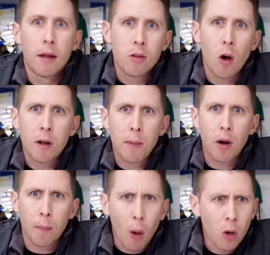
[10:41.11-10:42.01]
talk
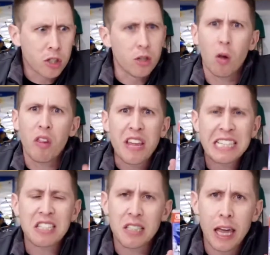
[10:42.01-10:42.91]
about emotional,
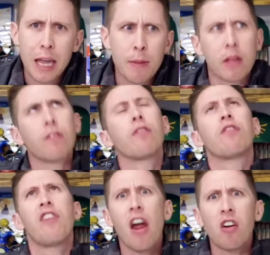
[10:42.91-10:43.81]
this game is
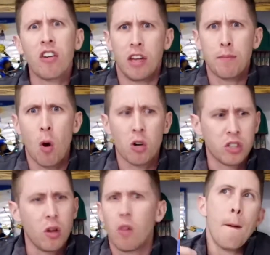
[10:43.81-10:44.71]
very emotional.